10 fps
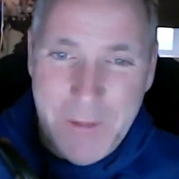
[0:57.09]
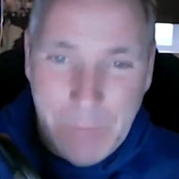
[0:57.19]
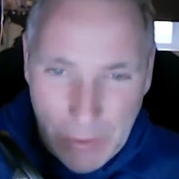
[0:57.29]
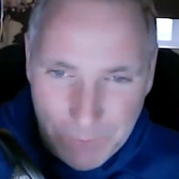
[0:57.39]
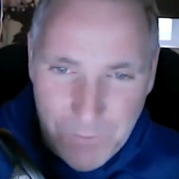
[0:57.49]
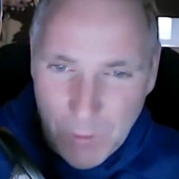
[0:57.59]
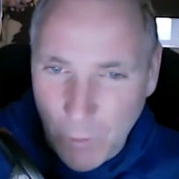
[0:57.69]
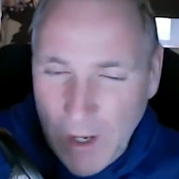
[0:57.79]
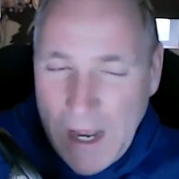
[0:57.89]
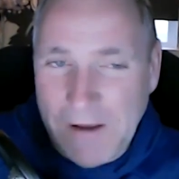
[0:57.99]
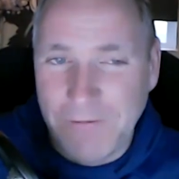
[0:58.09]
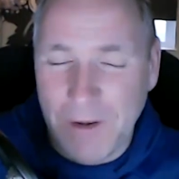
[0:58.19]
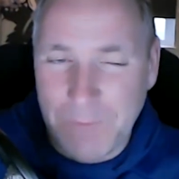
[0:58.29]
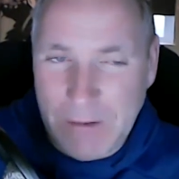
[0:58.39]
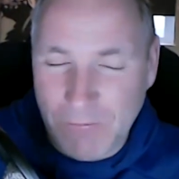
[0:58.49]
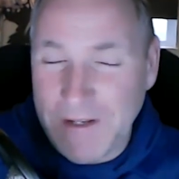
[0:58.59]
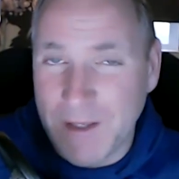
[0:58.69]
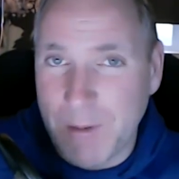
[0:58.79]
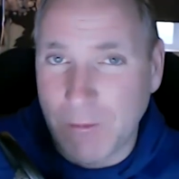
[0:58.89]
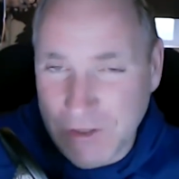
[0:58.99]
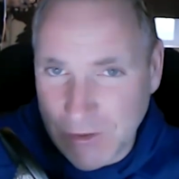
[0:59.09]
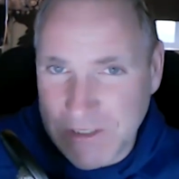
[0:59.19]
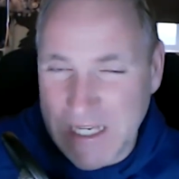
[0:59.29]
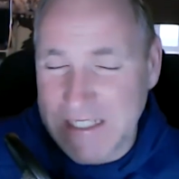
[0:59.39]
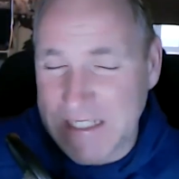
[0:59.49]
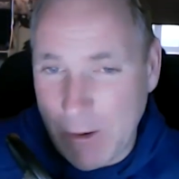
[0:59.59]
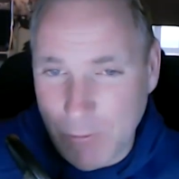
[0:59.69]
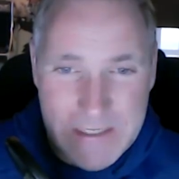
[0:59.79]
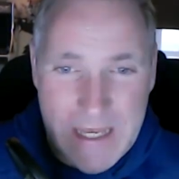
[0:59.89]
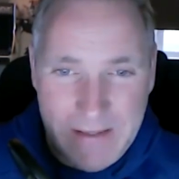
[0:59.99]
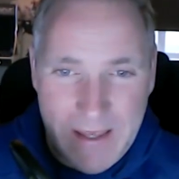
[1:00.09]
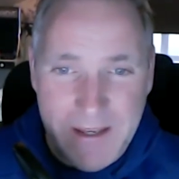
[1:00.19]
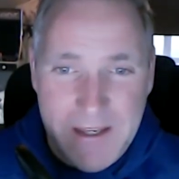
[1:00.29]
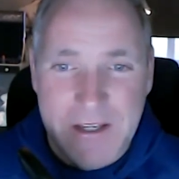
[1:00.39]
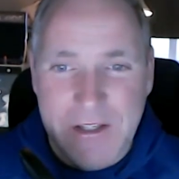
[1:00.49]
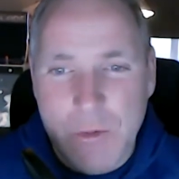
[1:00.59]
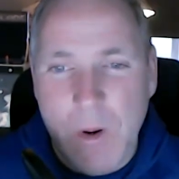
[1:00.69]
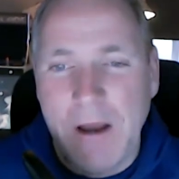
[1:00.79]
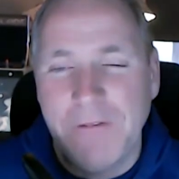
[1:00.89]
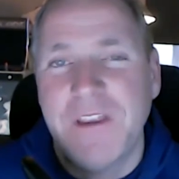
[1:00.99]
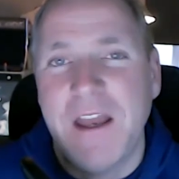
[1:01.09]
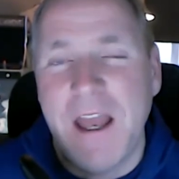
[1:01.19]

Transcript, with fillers: But what I've been reading about success and how to get there, you have to